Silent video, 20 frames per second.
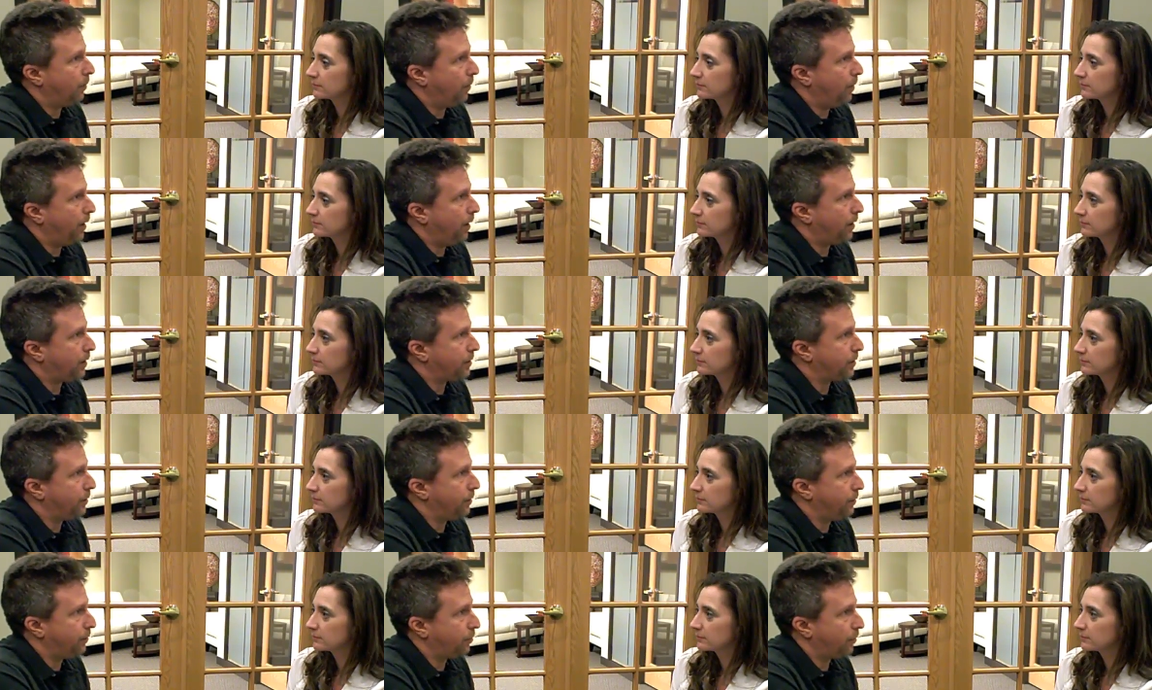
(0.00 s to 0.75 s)
Speaker 1: We
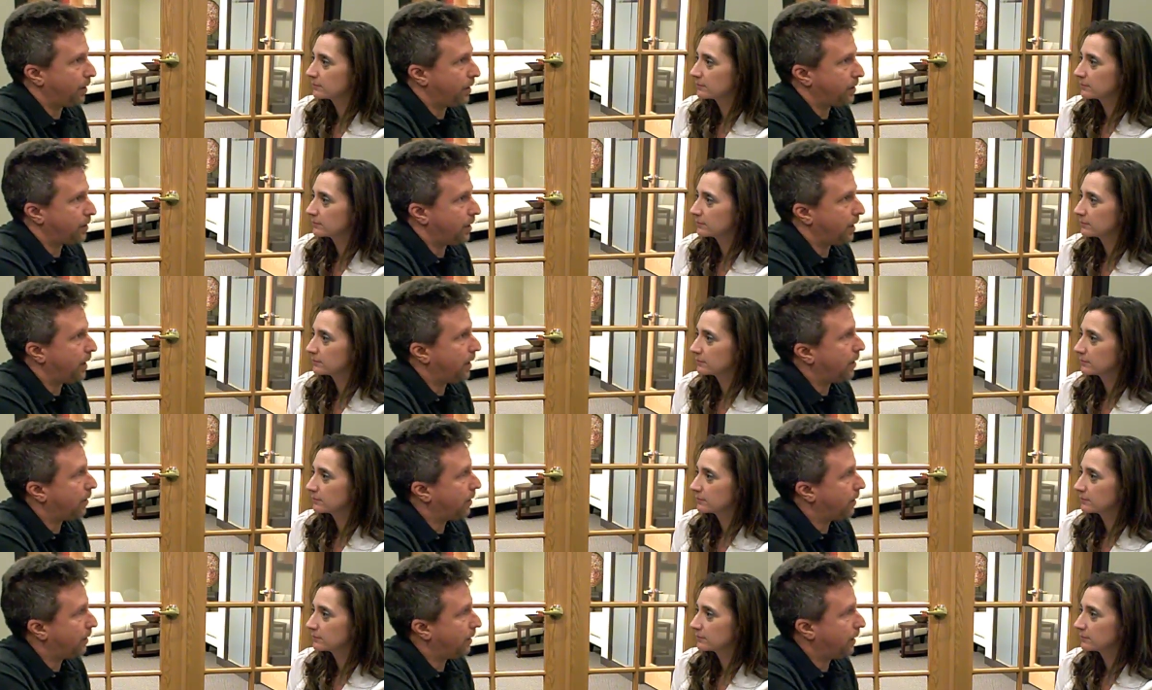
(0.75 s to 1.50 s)
also do
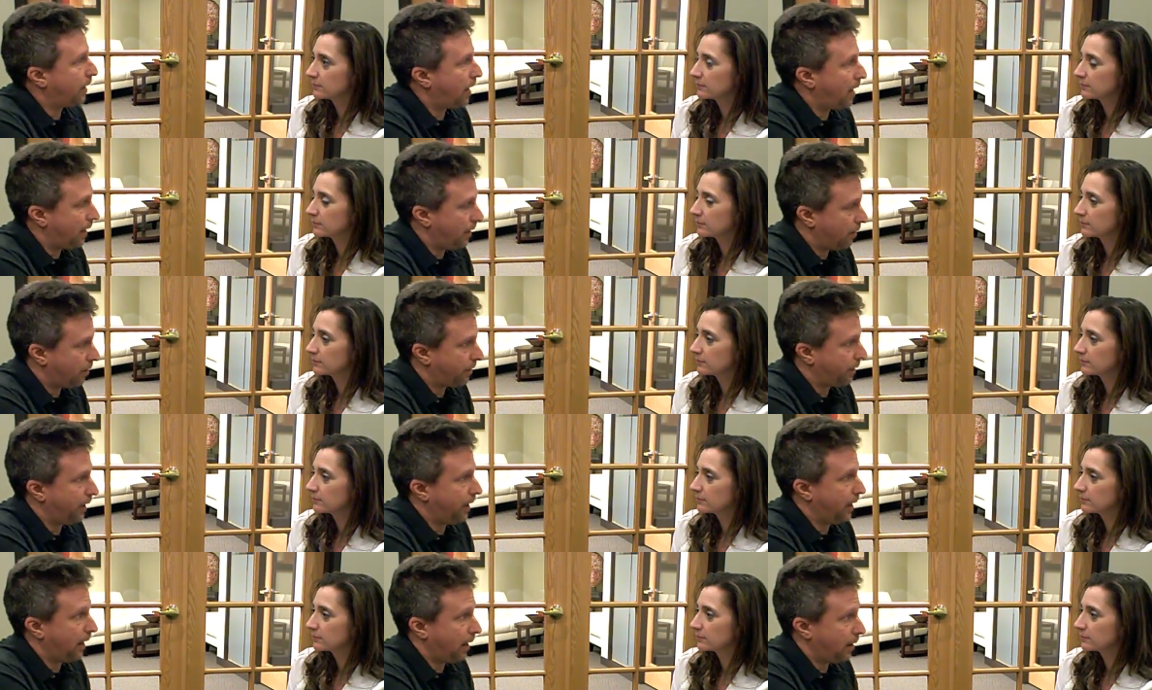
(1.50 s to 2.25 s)

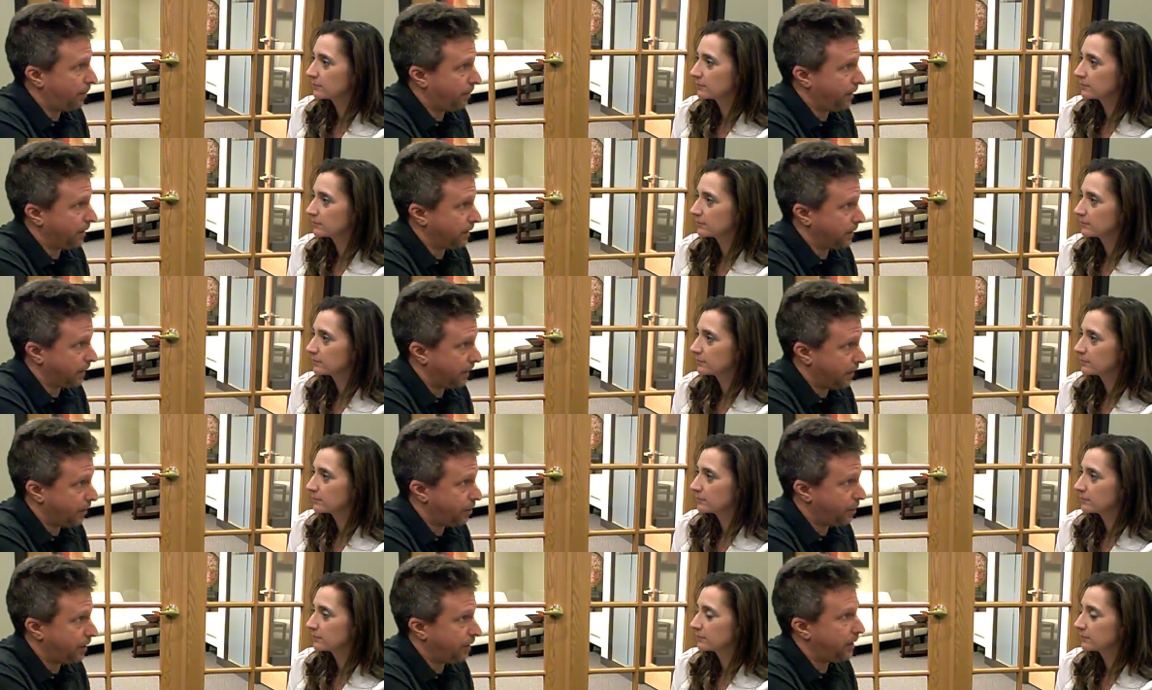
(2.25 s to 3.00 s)
cross-hierarchy
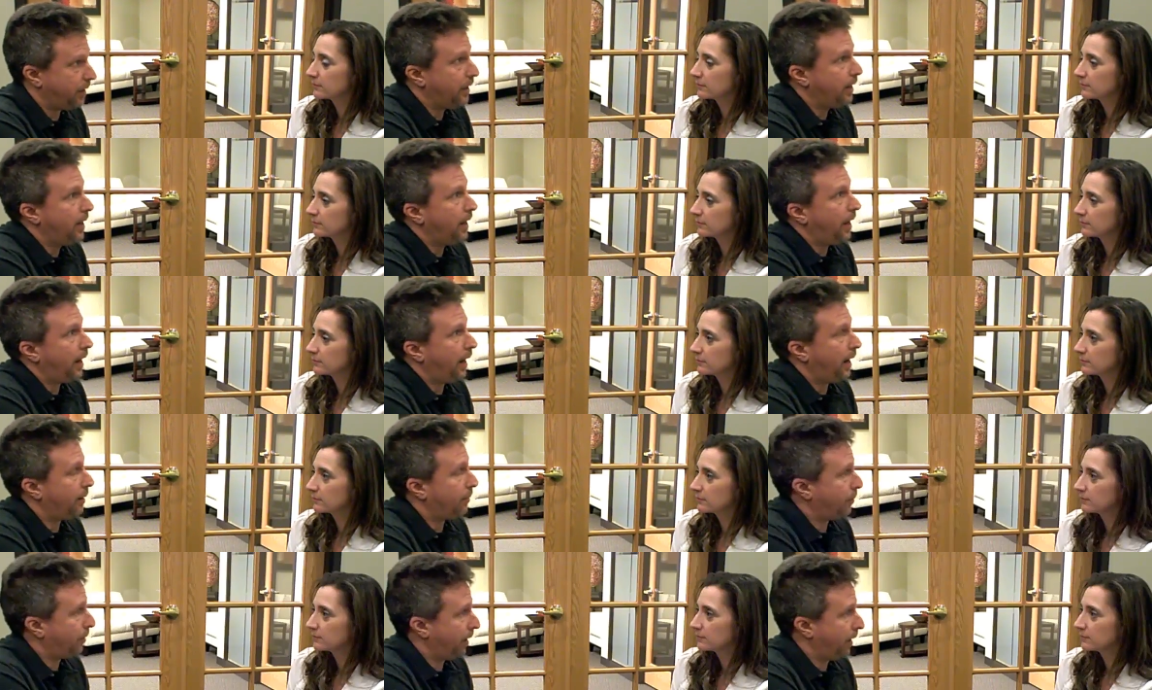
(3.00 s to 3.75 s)
harmonization
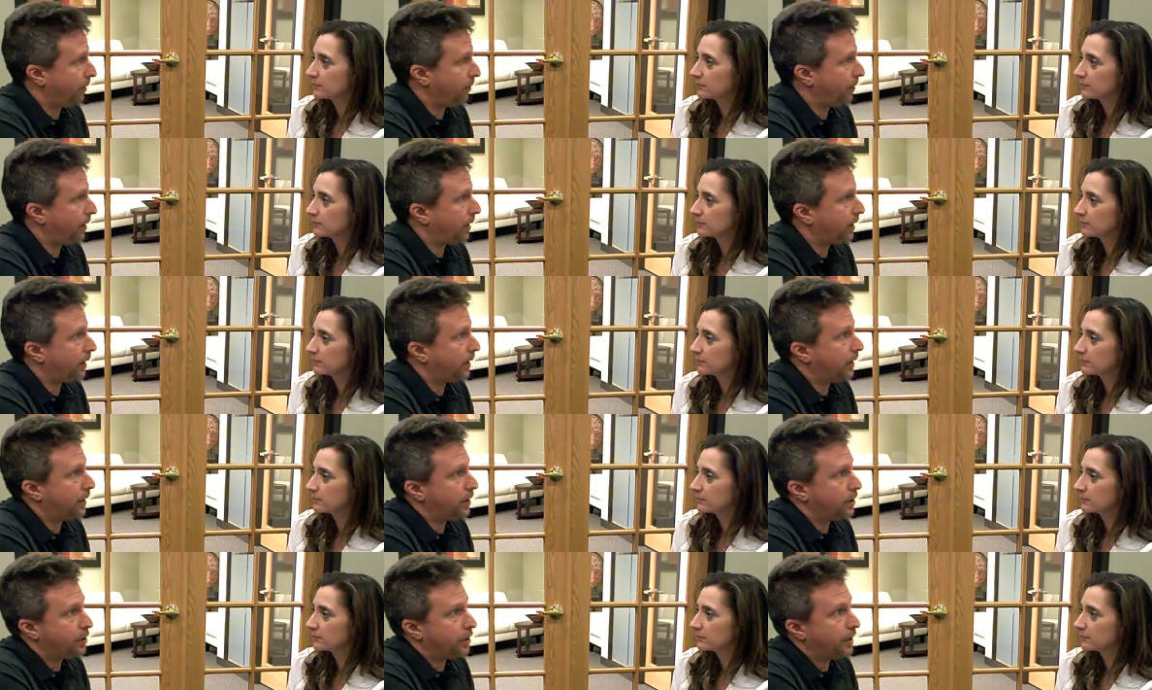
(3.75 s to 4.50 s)
and brand
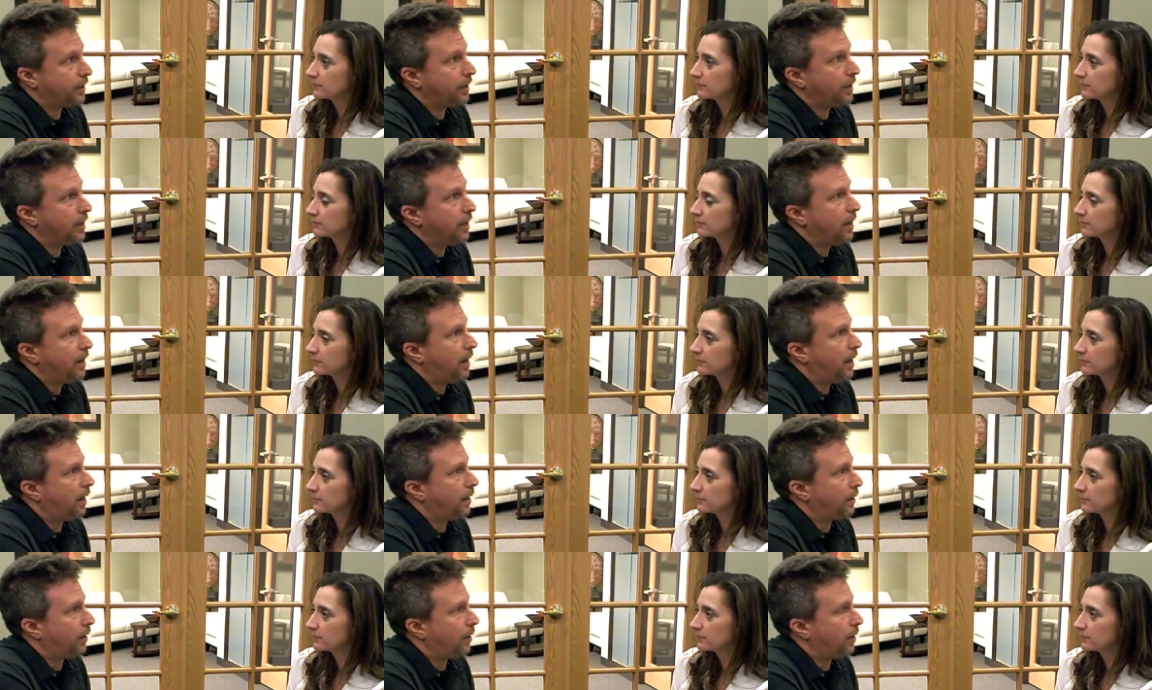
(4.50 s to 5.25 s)
recognition,
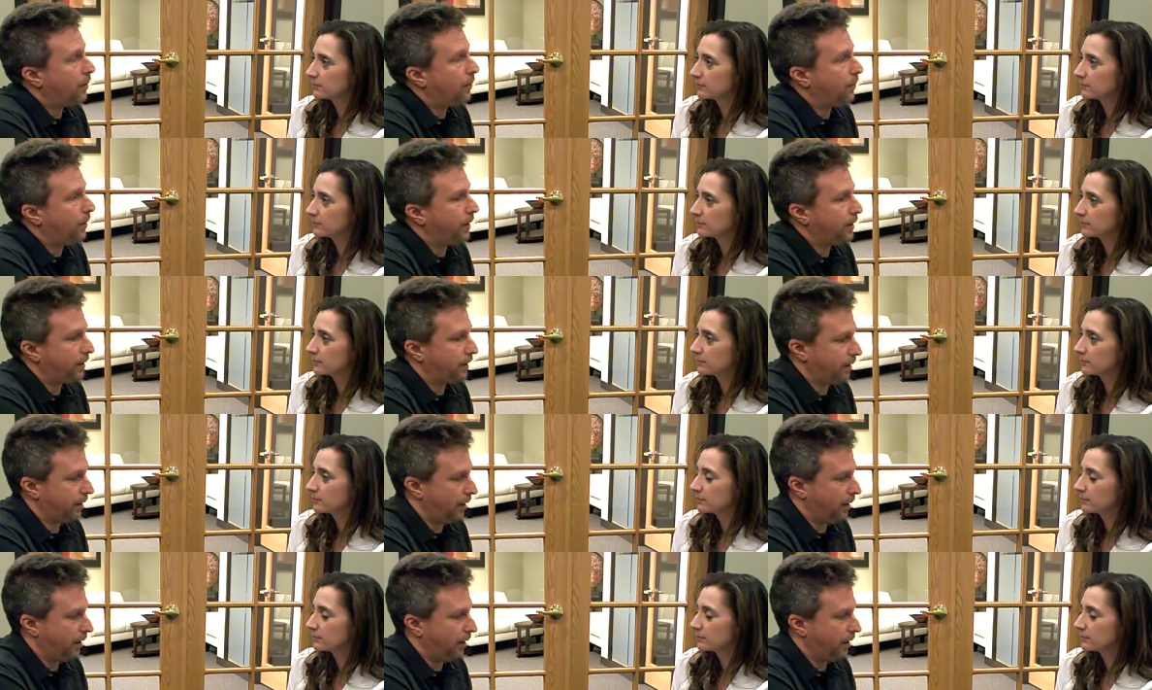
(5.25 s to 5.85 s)
along with